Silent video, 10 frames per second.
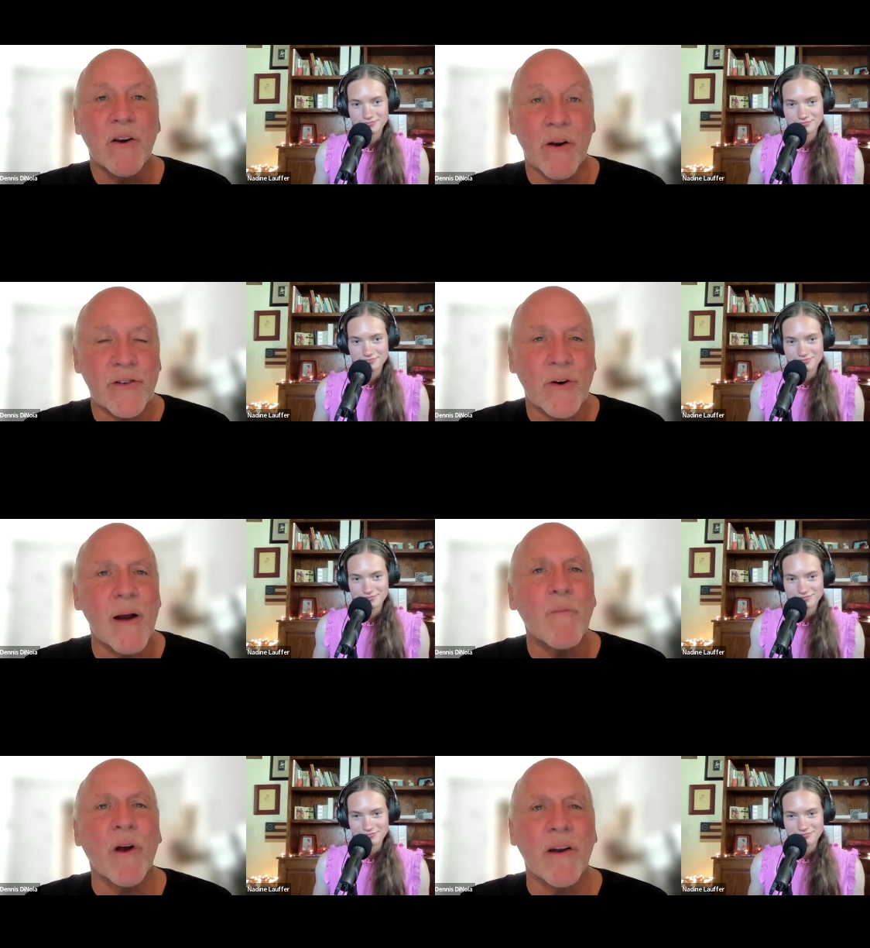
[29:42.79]
Speaker 1: your
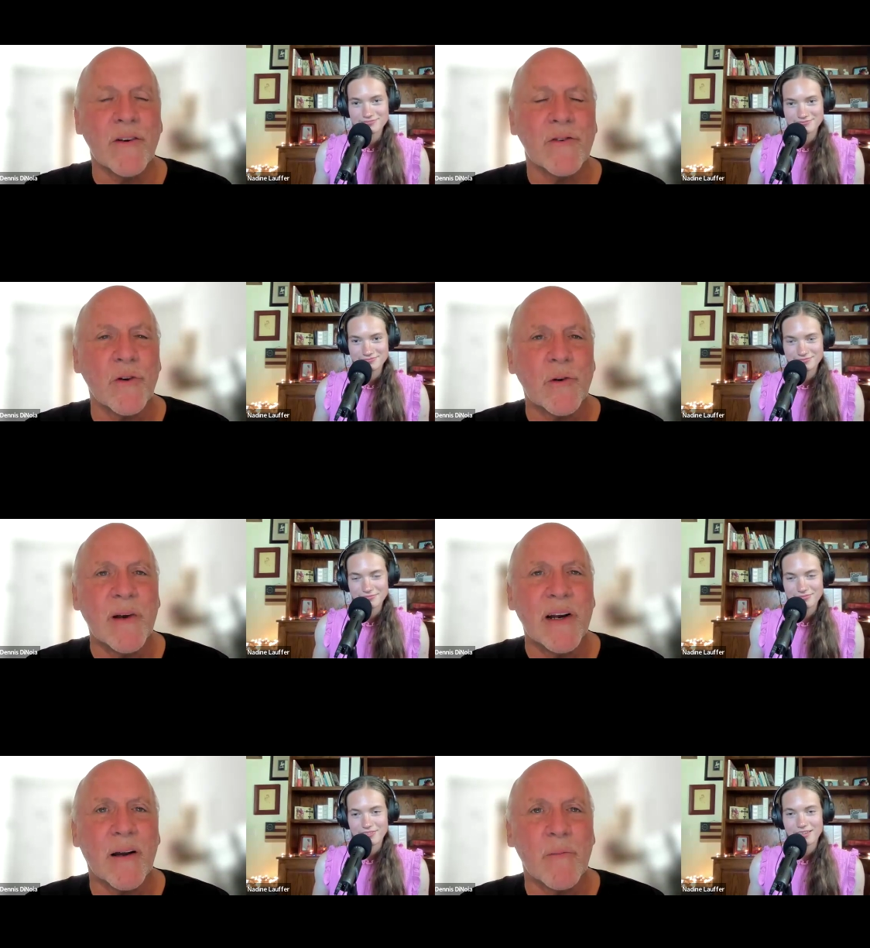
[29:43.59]
Instagram. What other social
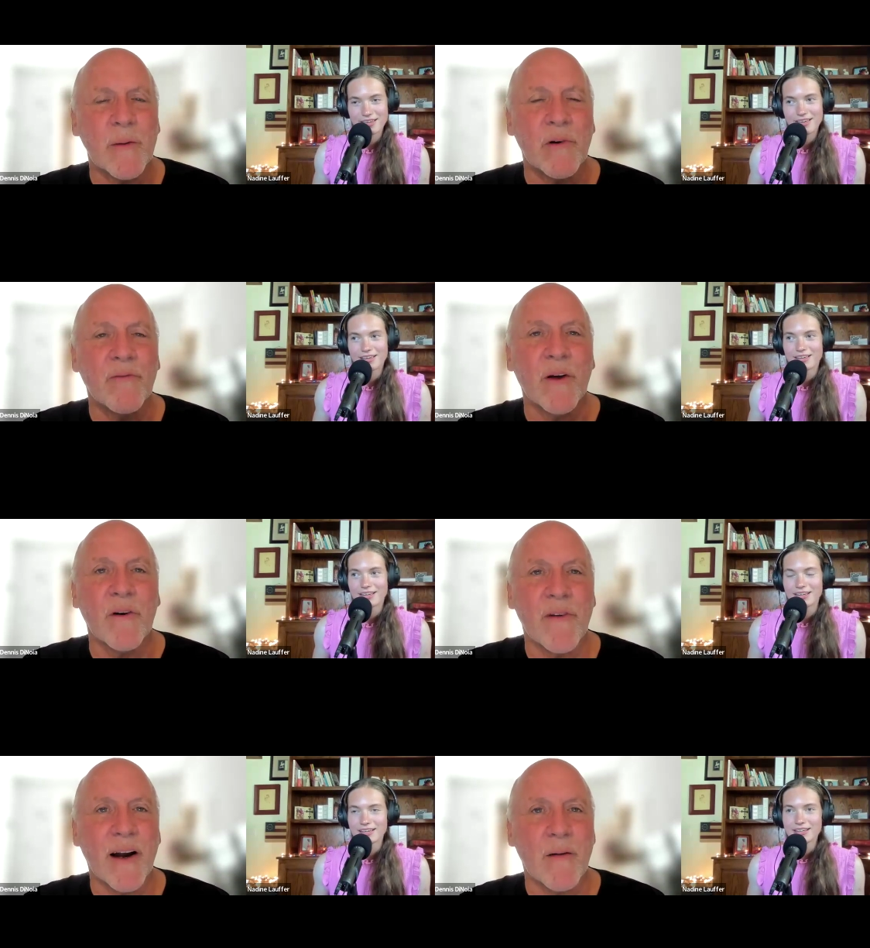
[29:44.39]
media can people if they
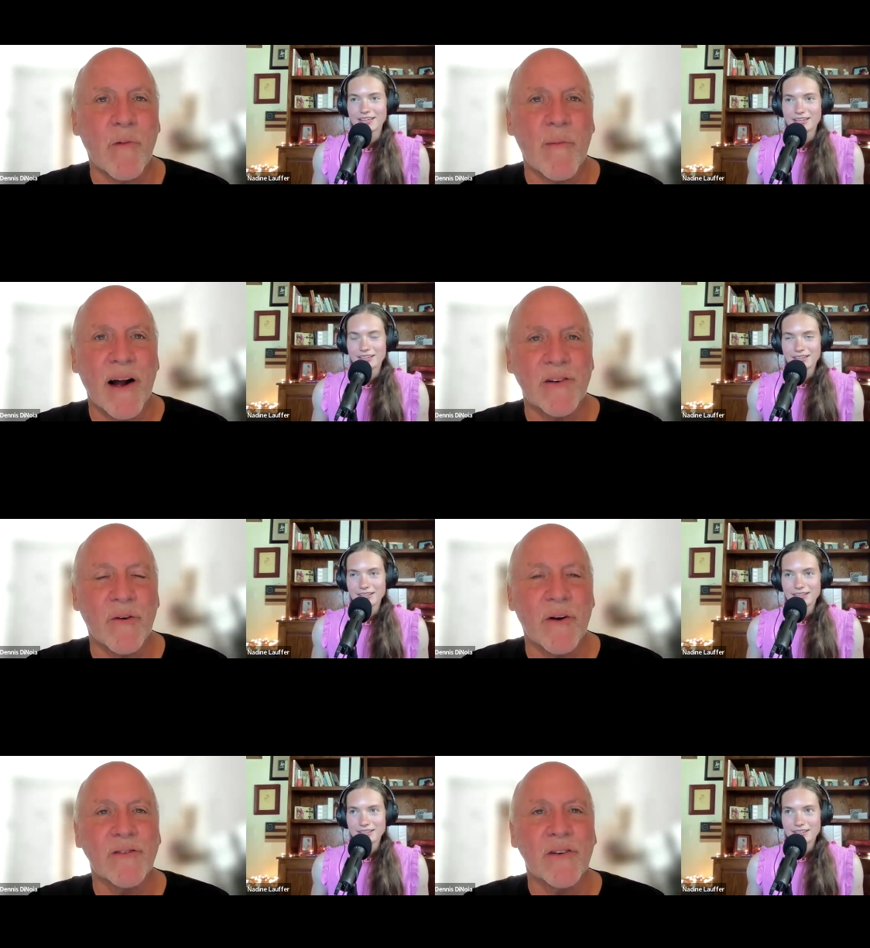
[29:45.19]
want to find out more about
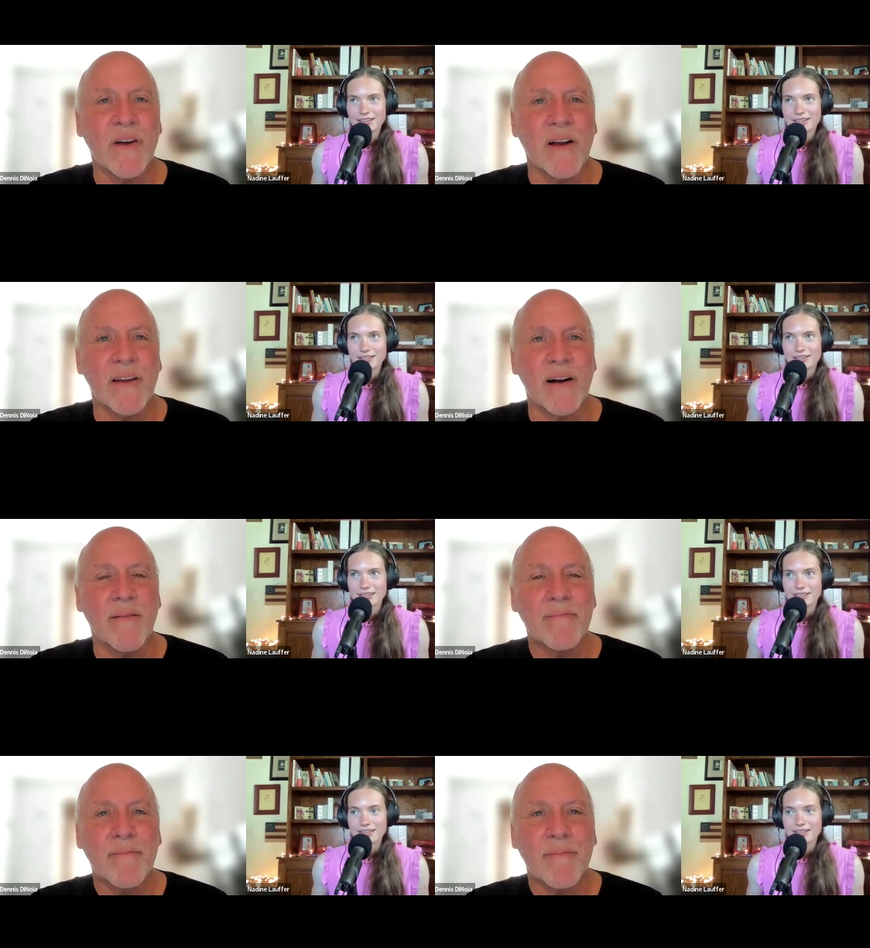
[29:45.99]
you? What else is on there?
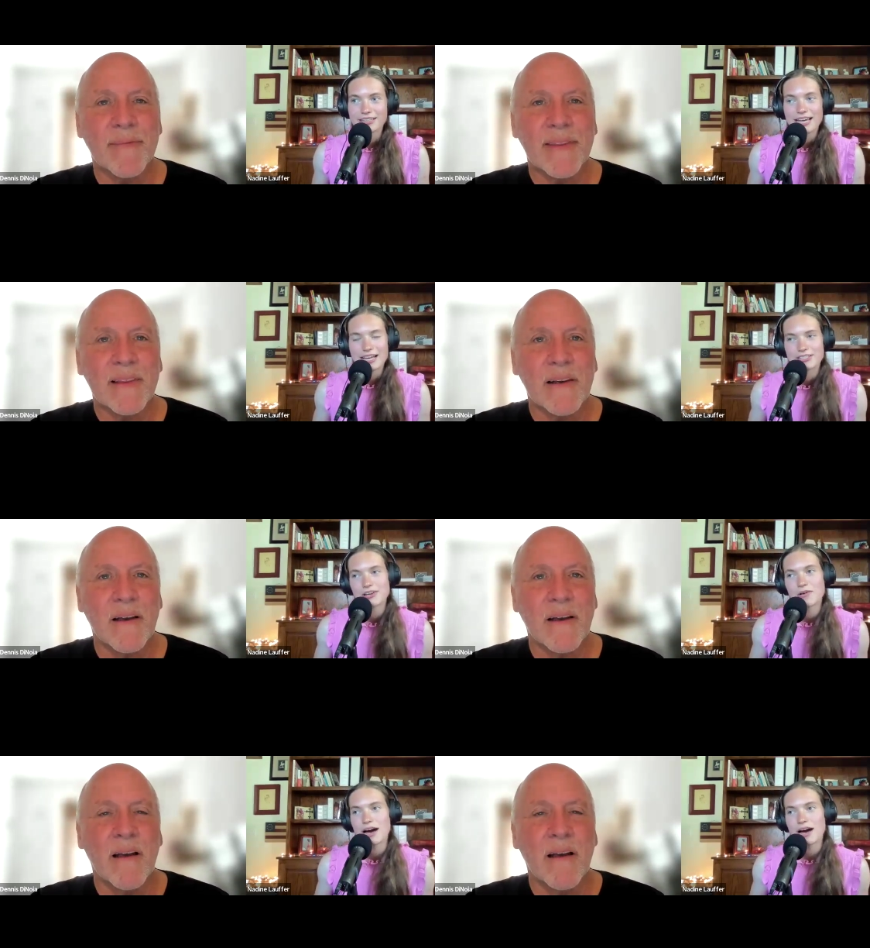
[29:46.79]
Speaker 2: Yeah,
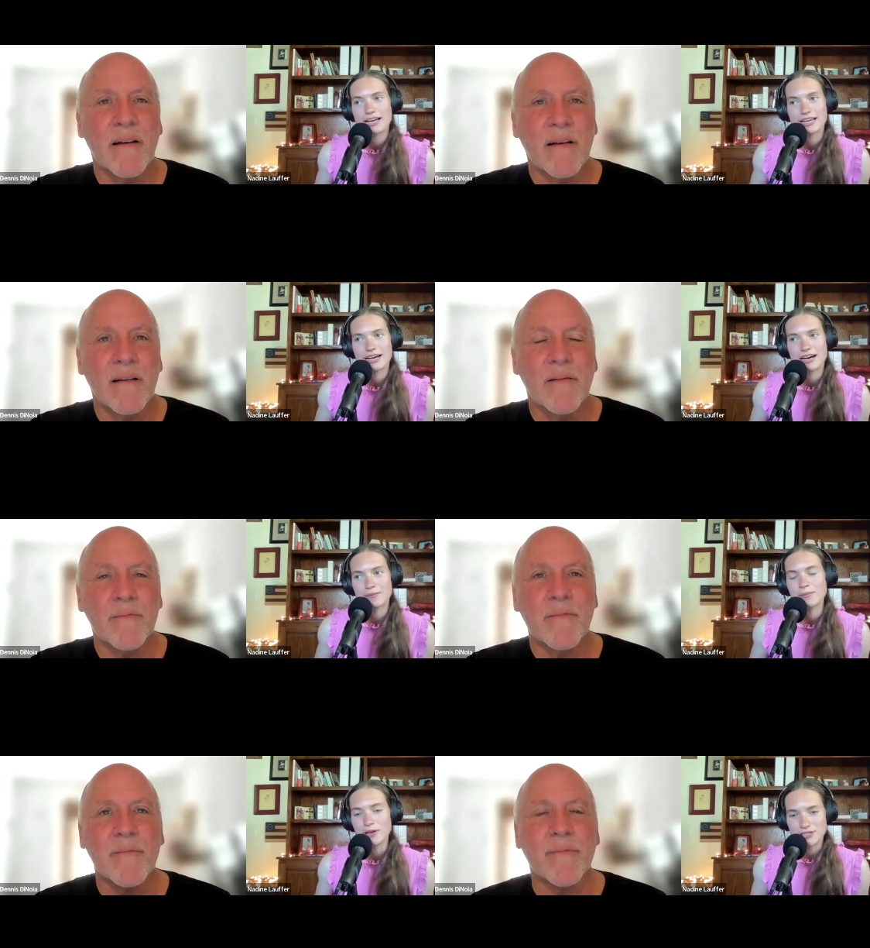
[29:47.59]
so I
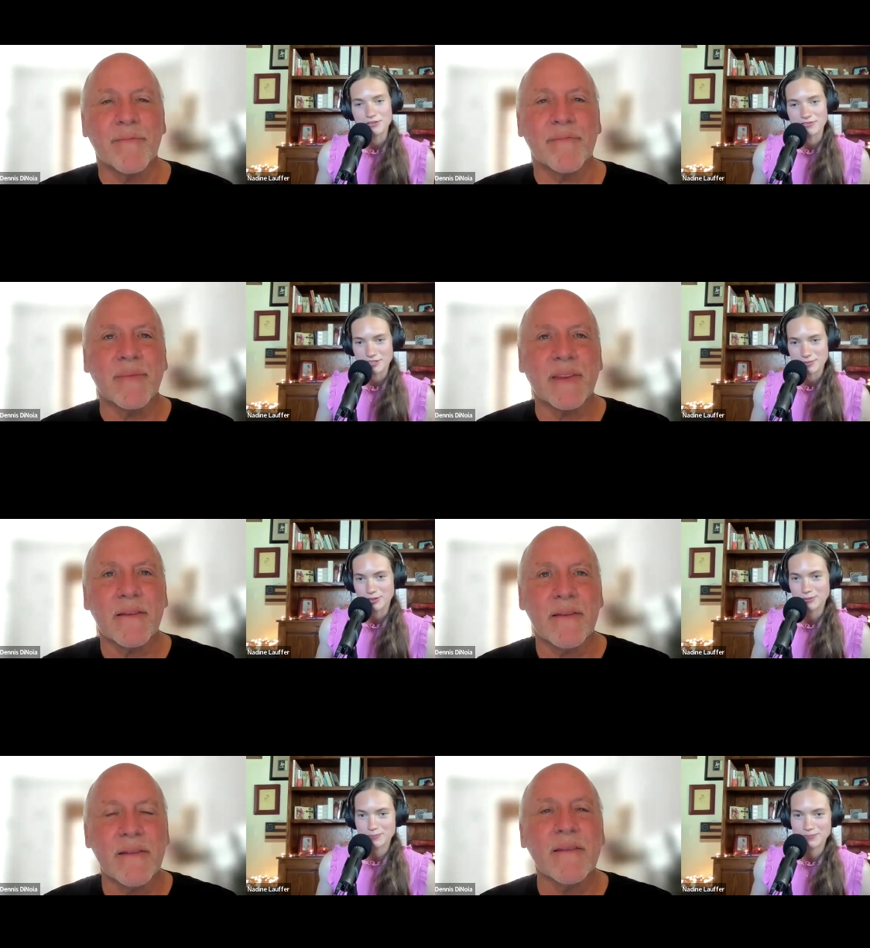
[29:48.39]
um, am also on
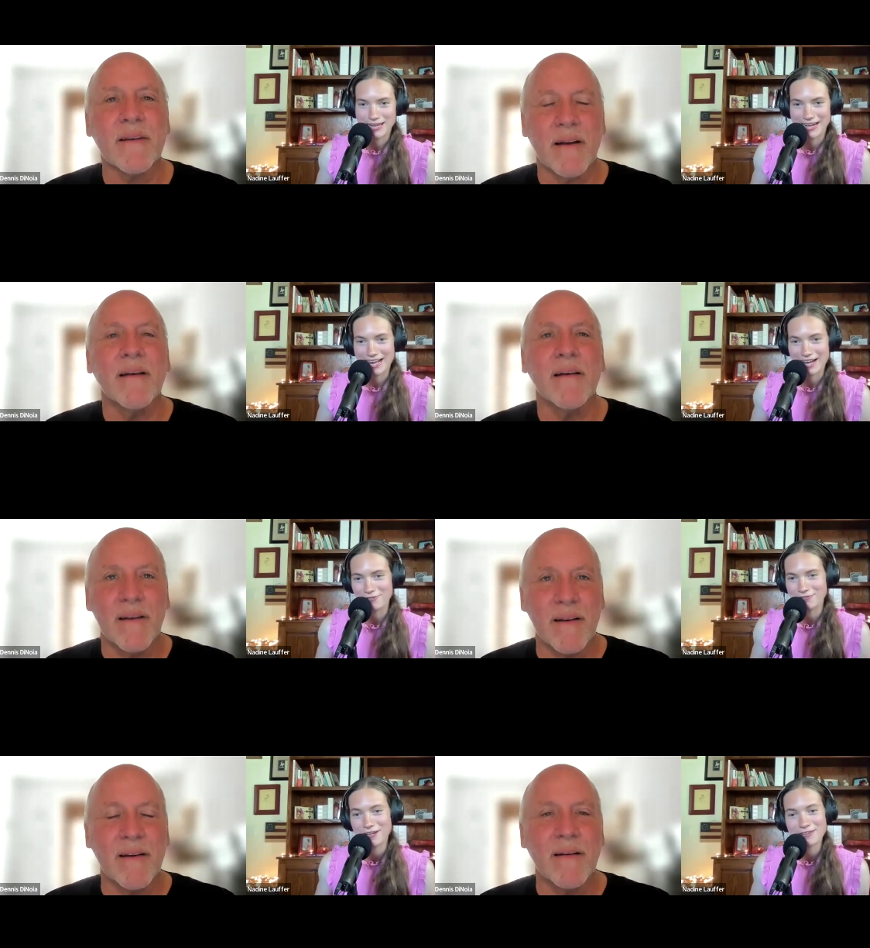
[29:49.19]
Facebook and I
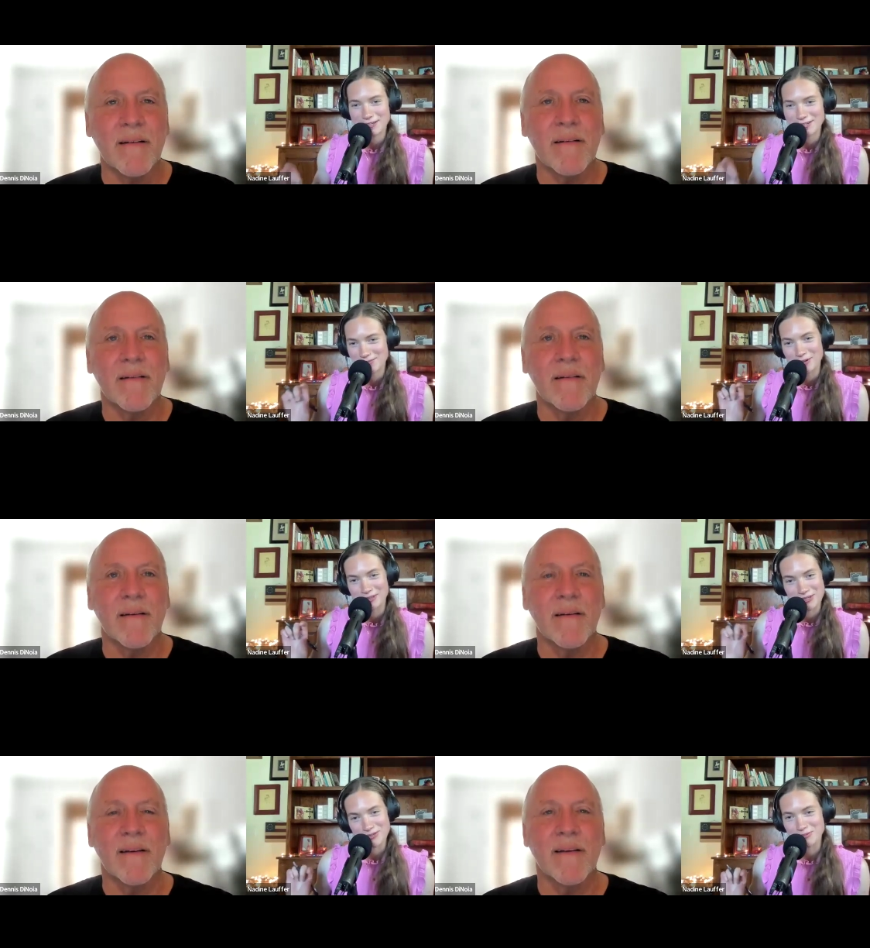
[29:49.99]
have a very, very
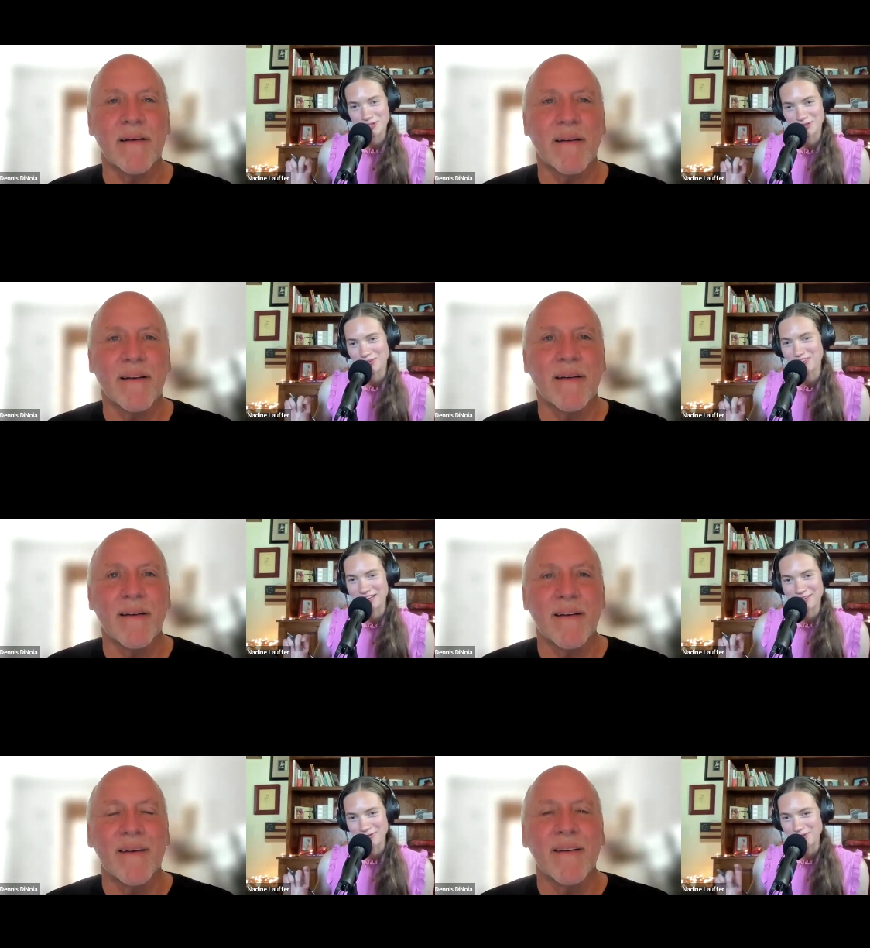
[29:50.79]
small YouTube channel that I've